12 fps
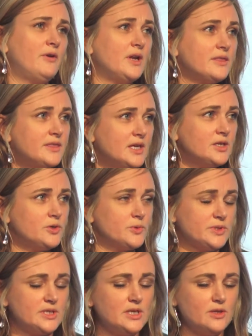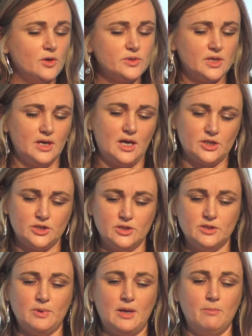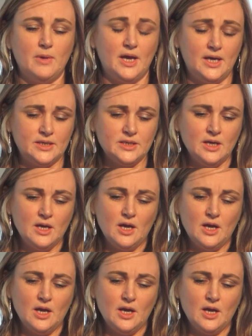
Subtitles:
and I think you'll see those connections being made